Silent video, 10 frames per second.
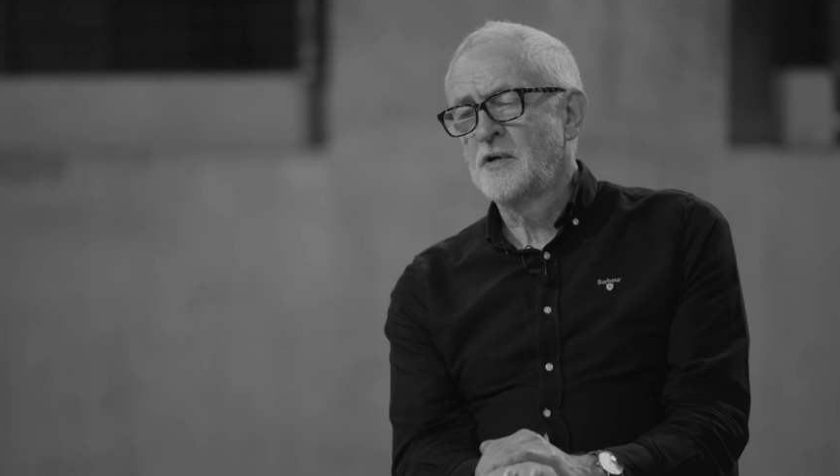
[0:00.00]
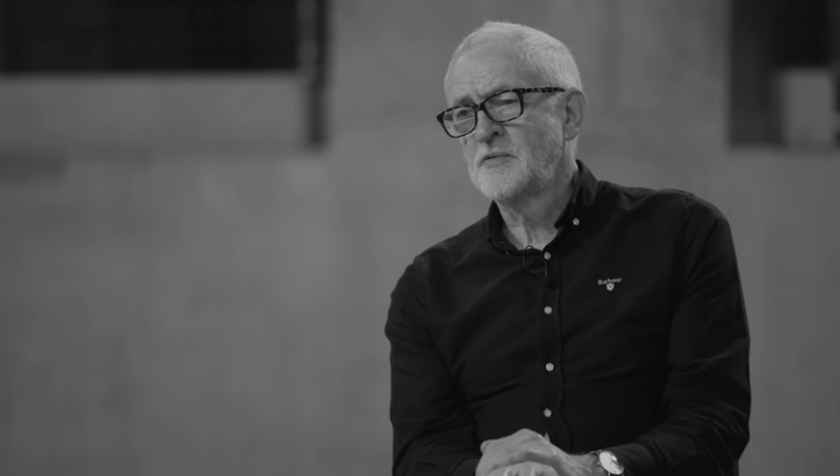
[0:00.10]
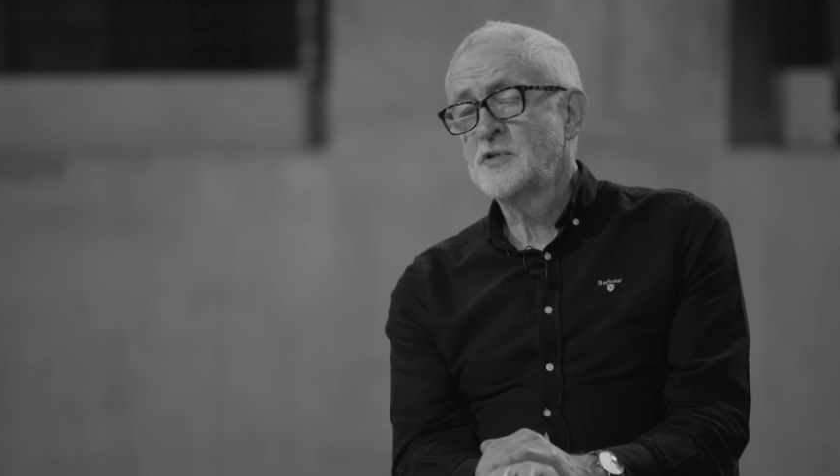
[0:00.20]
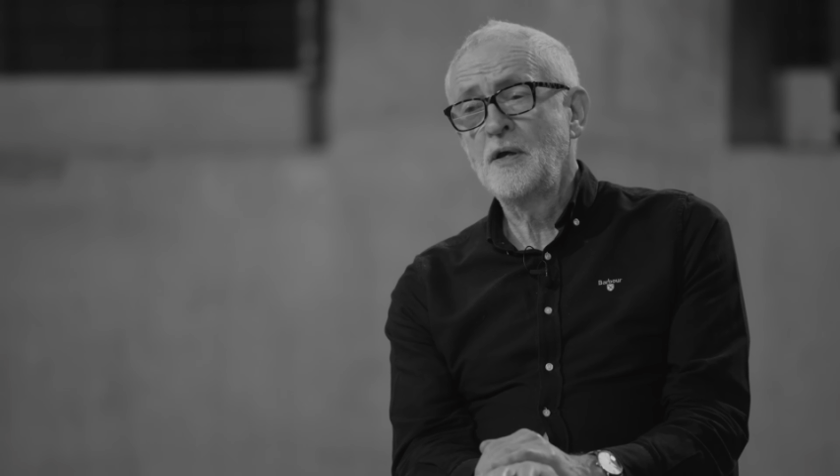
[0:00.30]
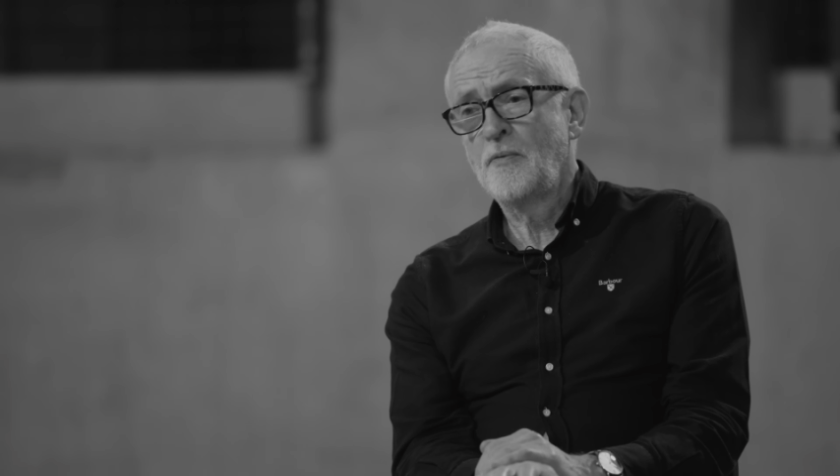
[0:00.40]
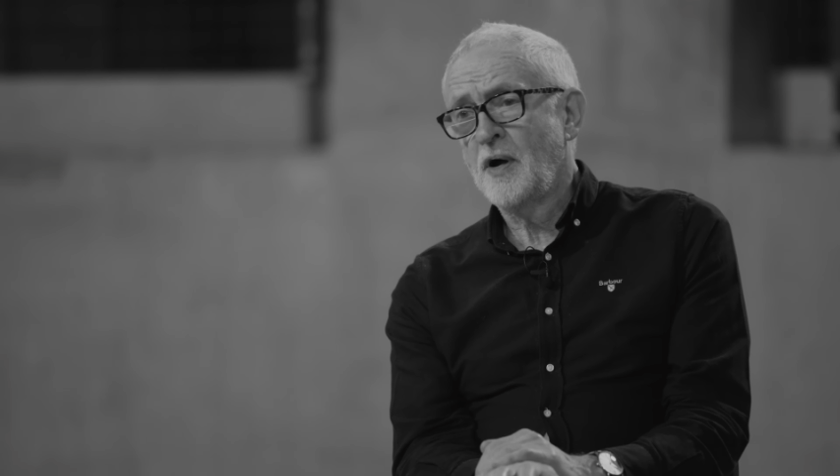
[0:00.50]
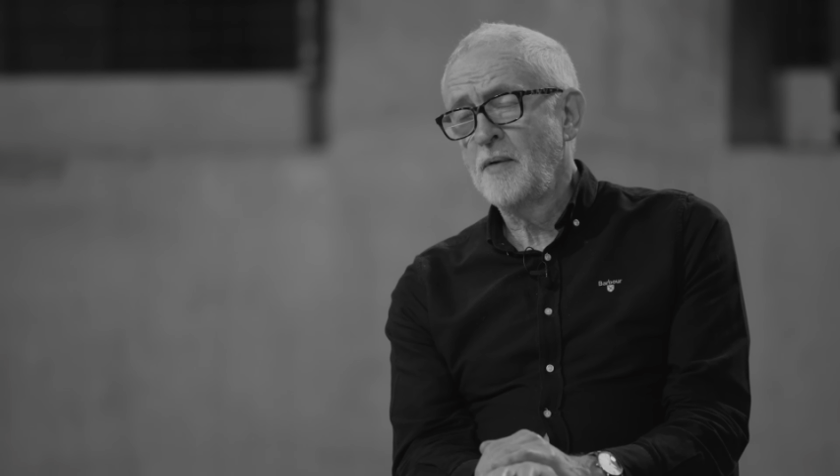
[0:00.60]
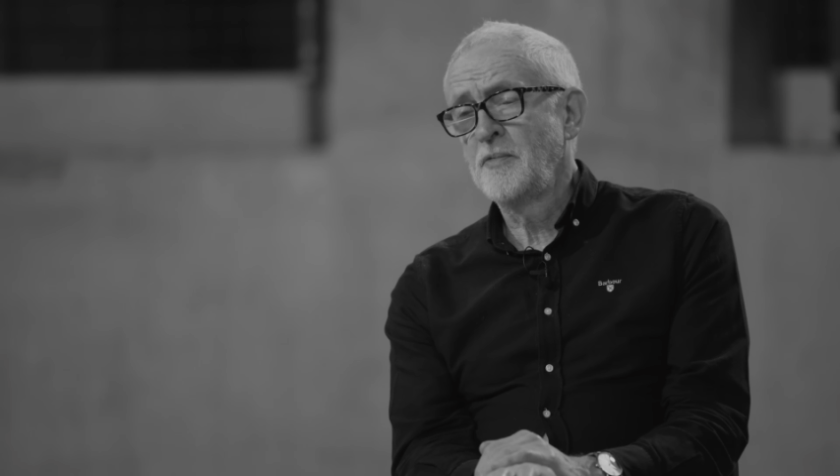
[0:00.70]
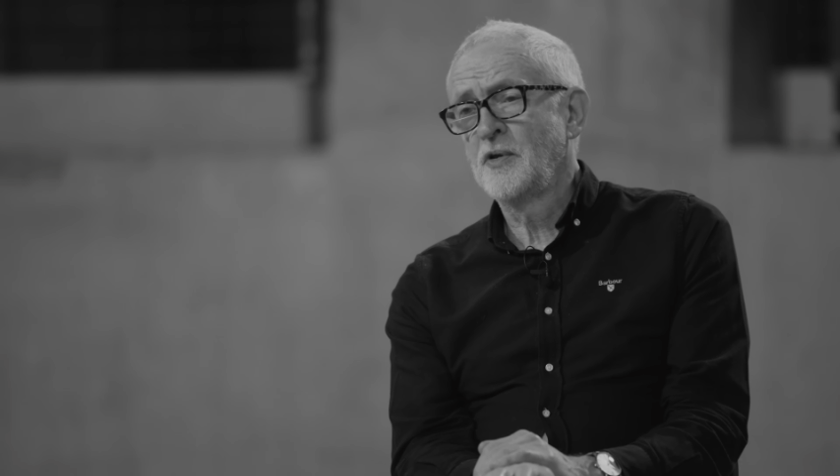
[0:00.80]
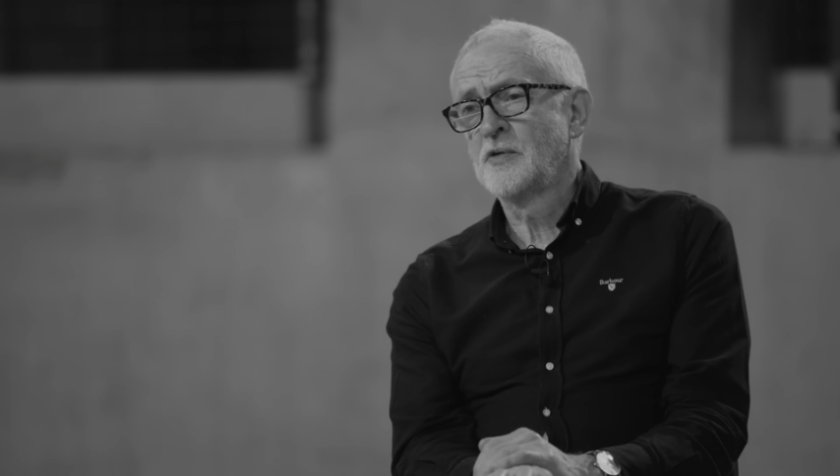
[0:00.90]
C.
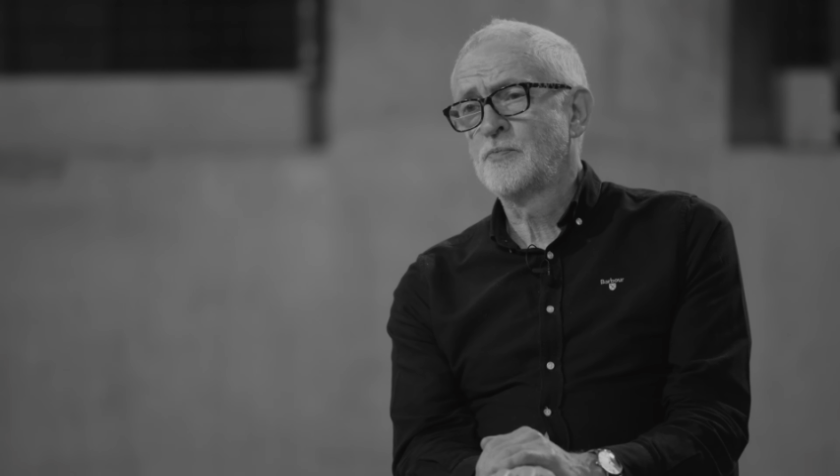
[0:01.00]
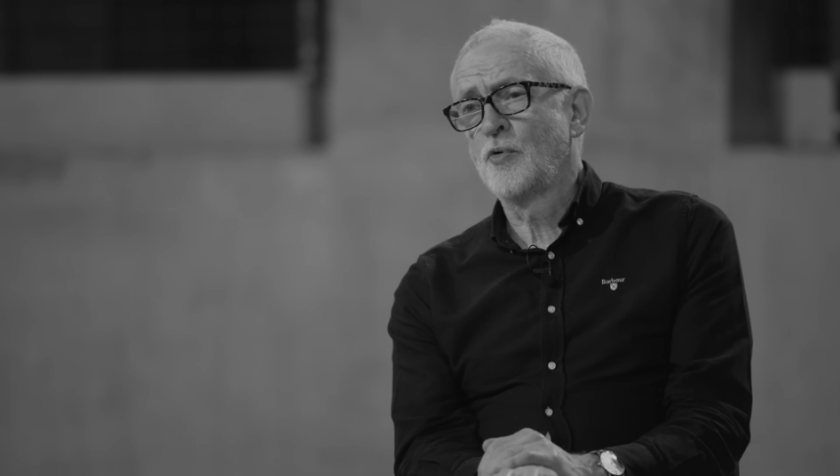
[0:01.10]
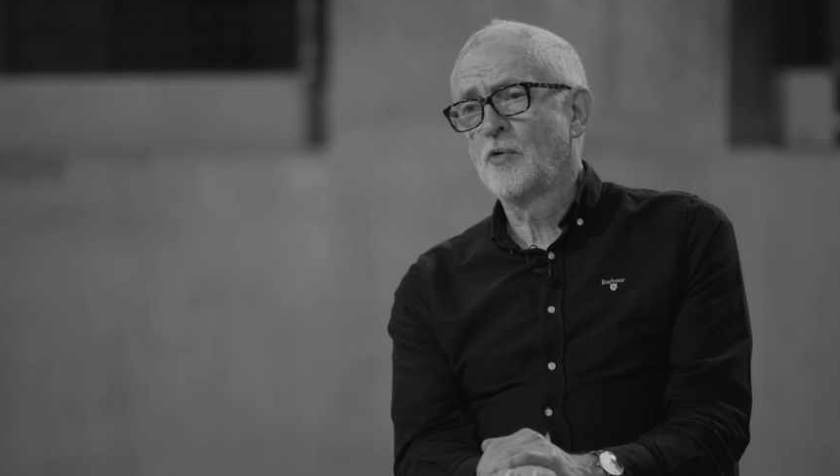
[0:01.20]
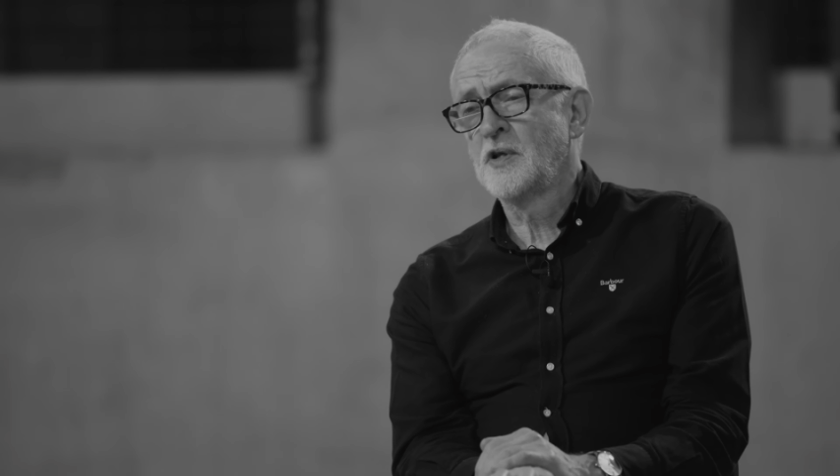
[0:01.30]
Wright Mills' book,